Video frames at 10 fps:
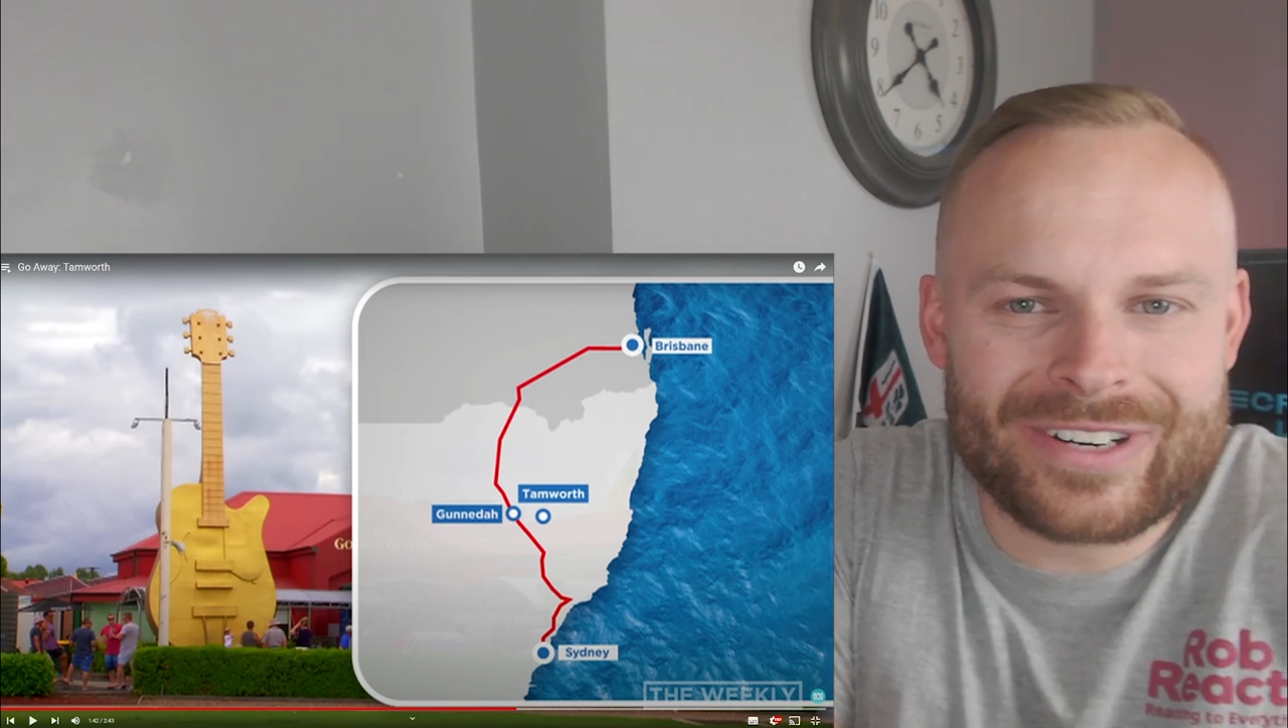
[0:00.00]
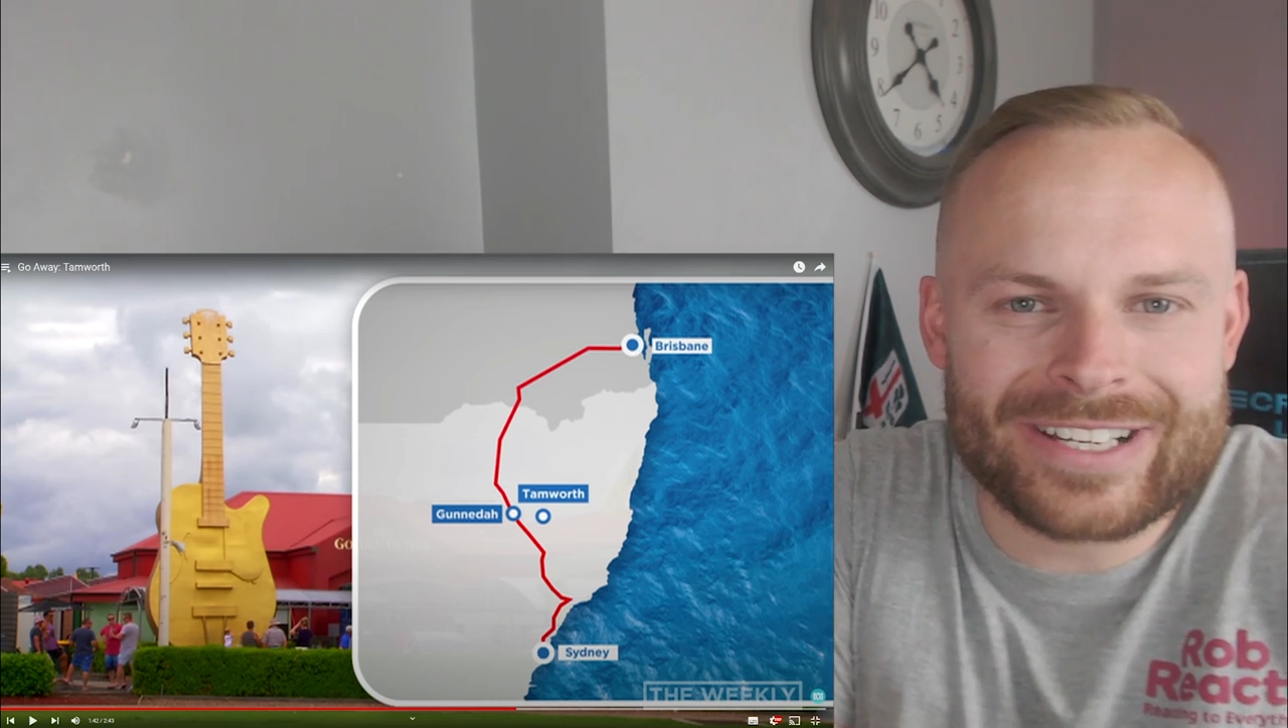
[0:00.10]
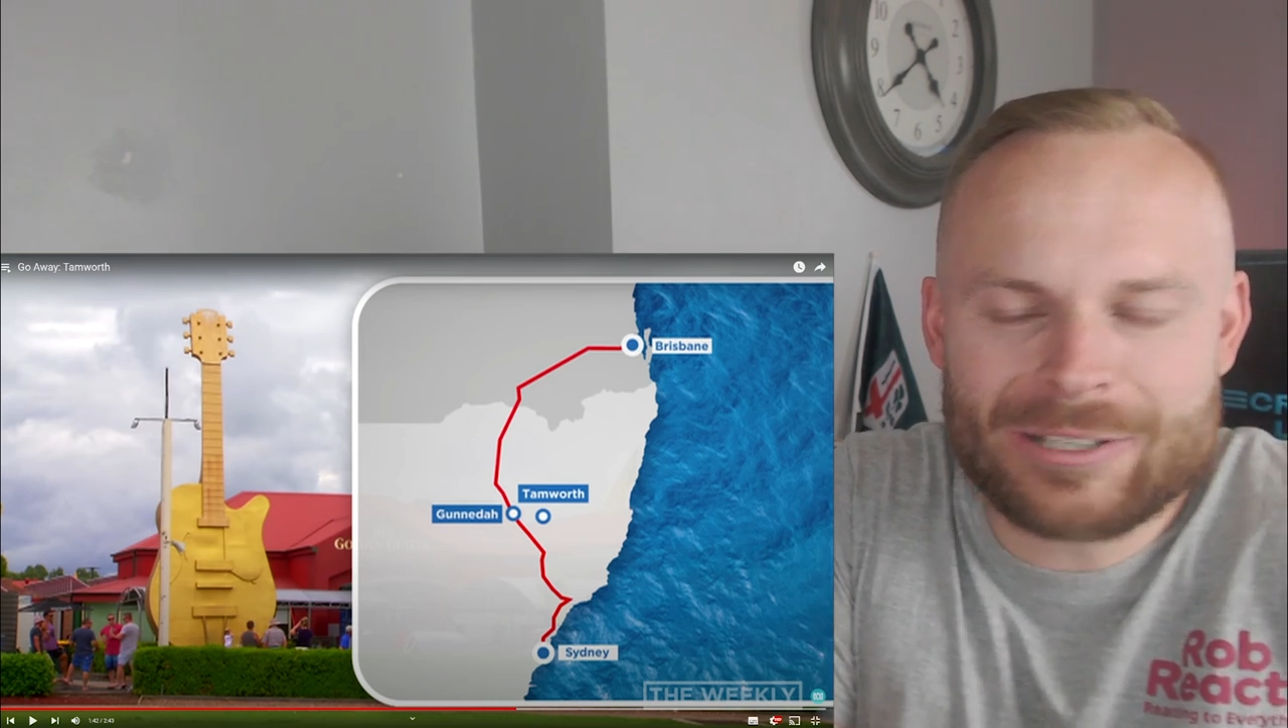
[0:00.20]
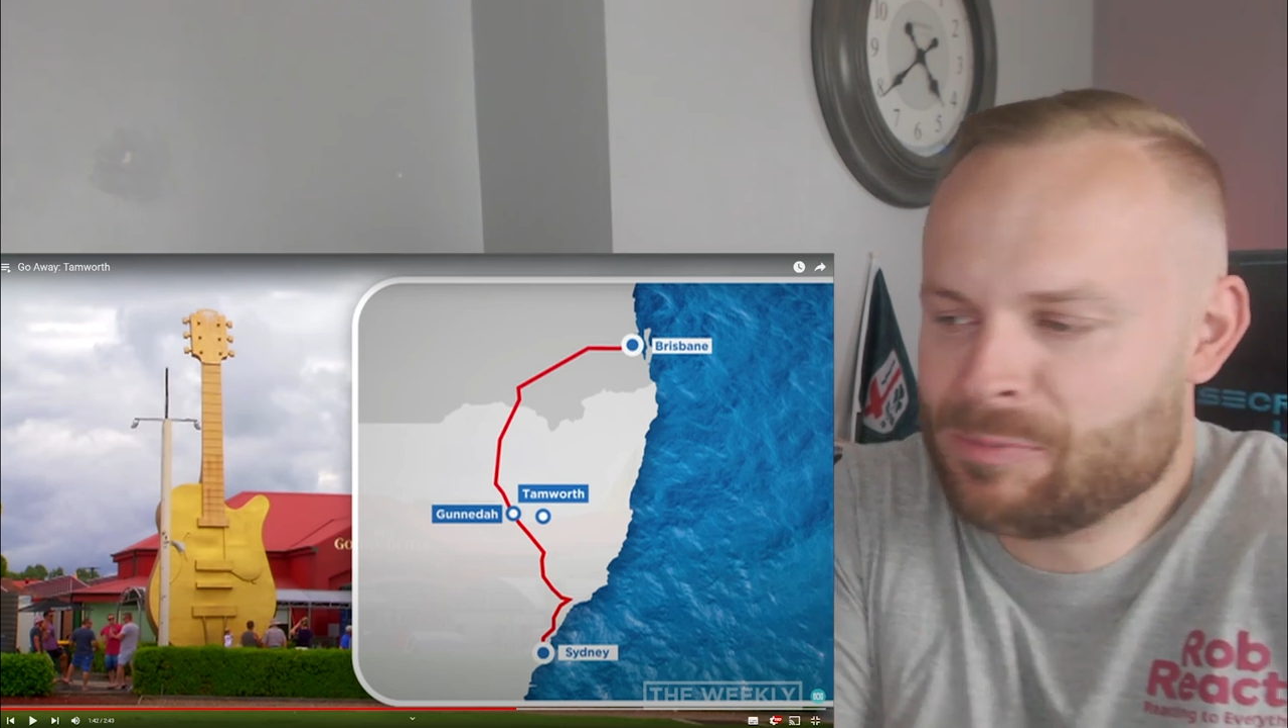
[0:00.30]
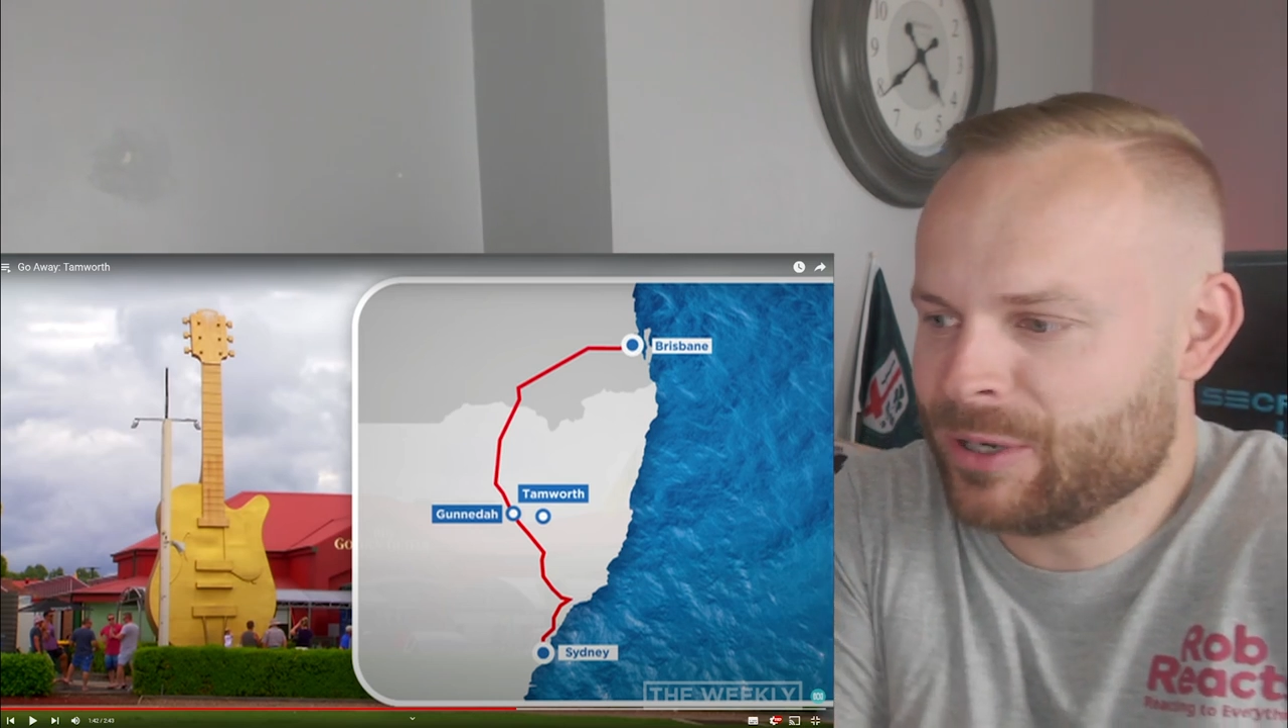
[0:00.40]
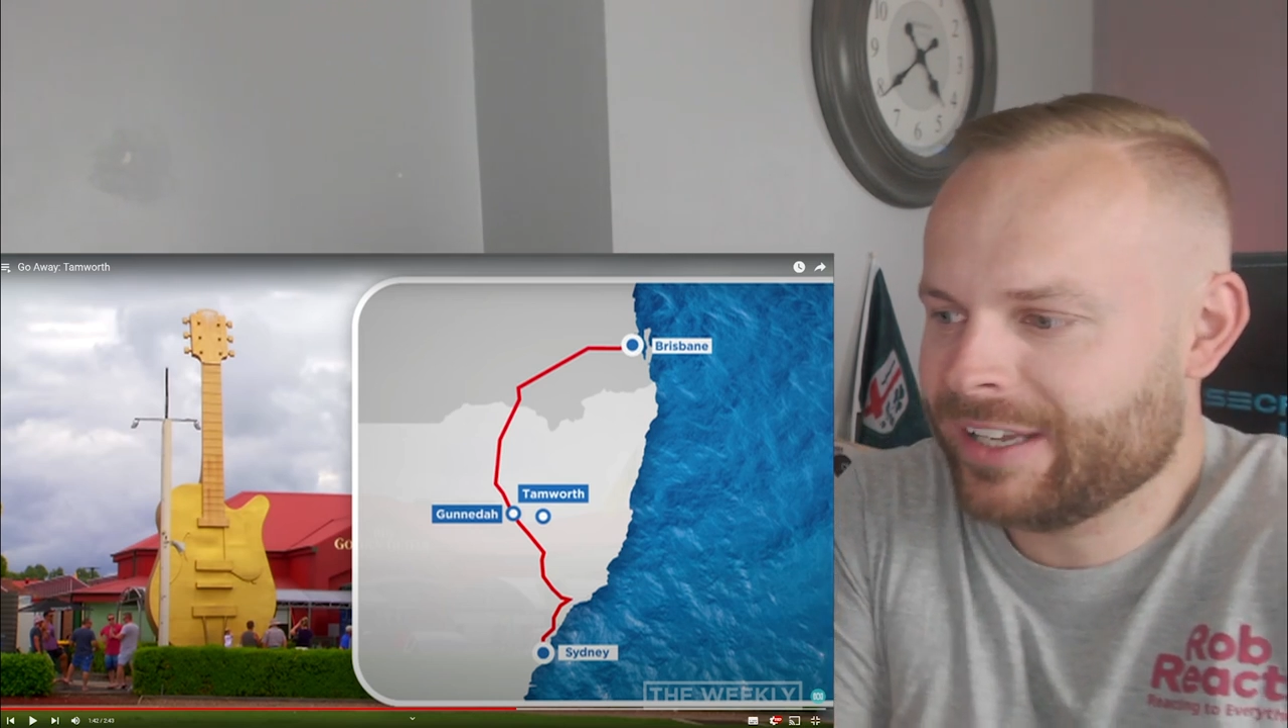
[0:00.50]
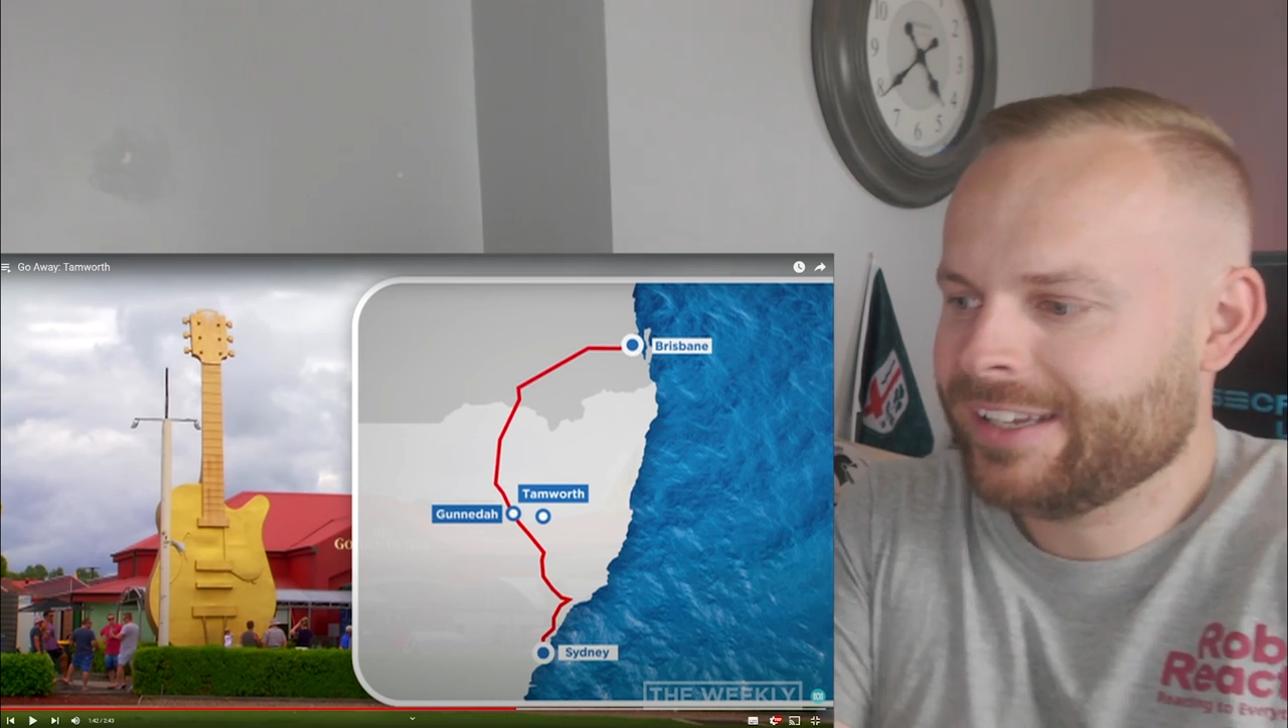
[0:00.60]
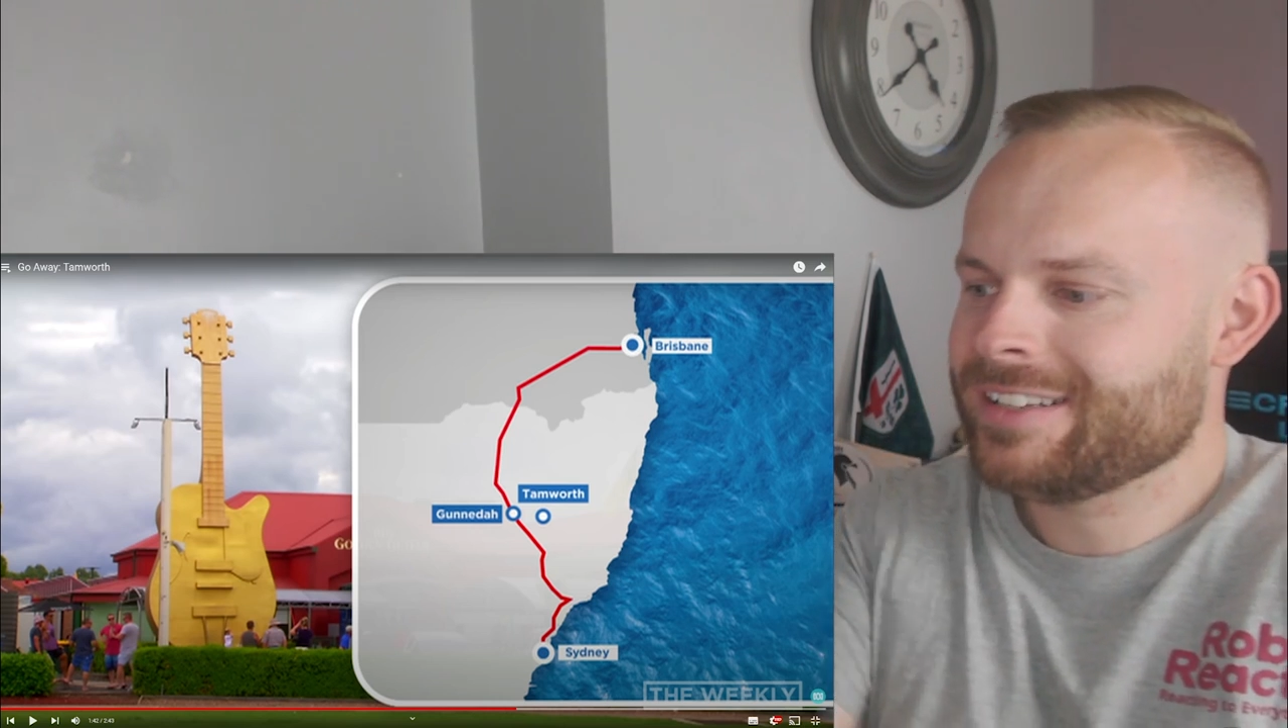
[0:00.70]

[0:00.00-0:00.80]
is, but